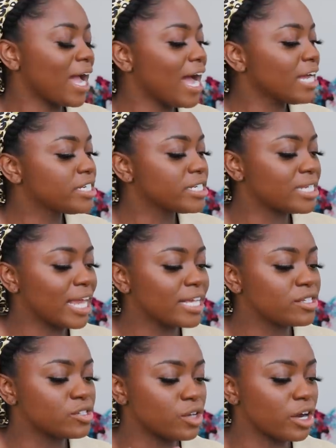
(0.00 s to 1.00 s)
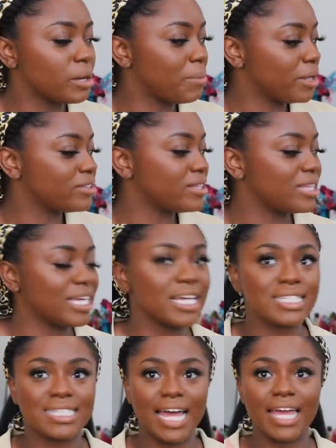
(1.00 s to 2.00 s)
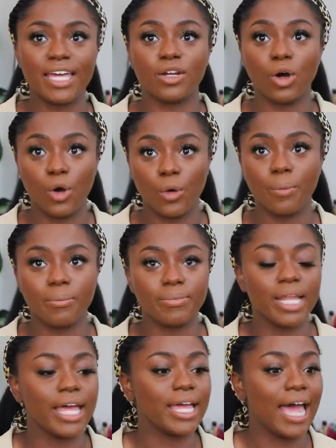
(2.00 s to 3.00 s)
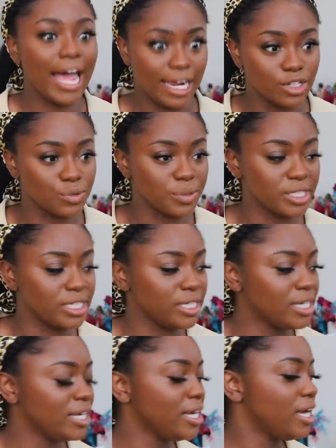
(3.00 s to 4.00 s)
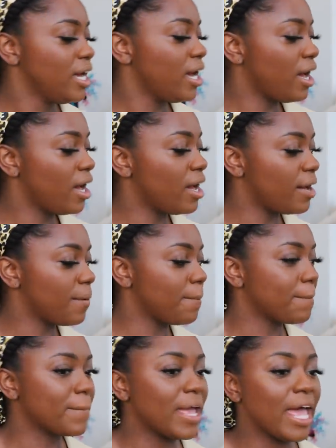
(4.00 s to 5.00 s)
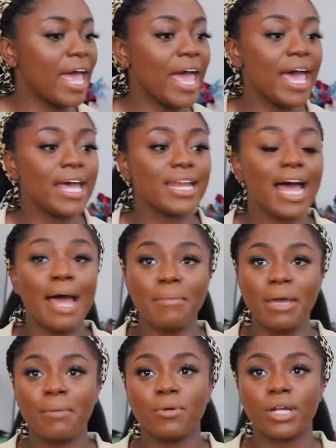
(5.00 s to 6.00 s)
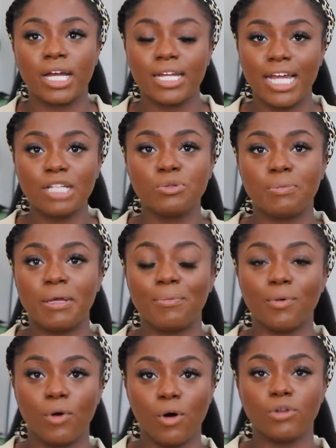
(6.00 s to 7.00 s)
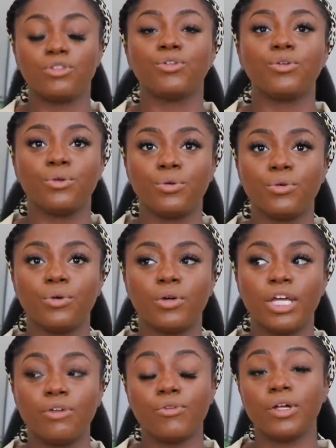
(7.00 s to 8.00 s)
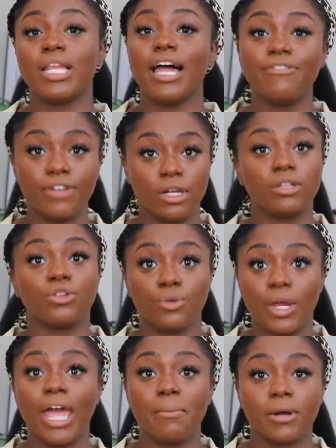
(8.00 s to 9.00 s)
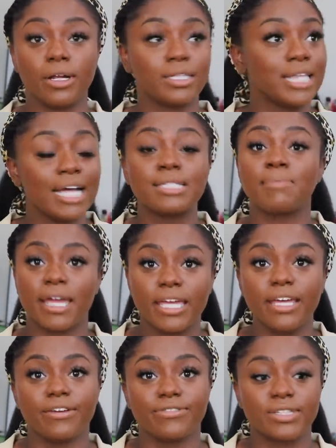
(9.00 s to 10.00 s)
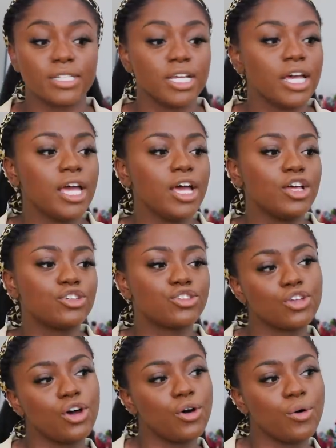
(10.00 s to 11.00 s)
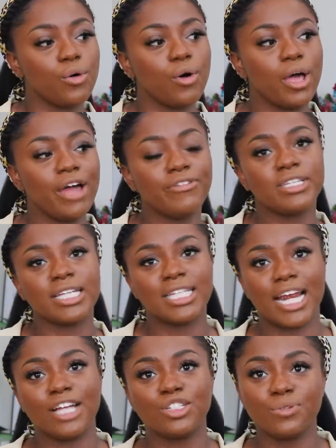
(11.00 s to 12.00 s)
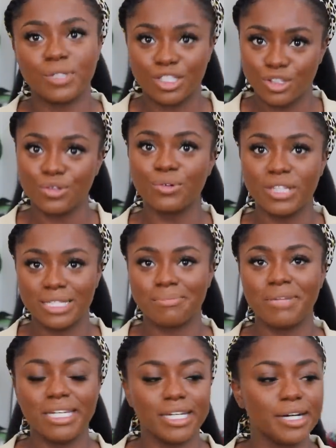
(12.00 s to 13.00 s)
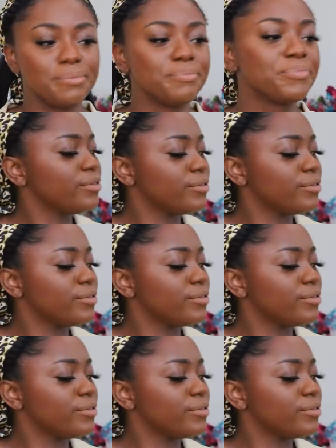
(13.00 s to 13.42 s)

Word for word: I just like to talk about the things that hit home, like actually. And I'm able to connect with people in real life and through camera. That's my gift. So everything that I do is through this medium.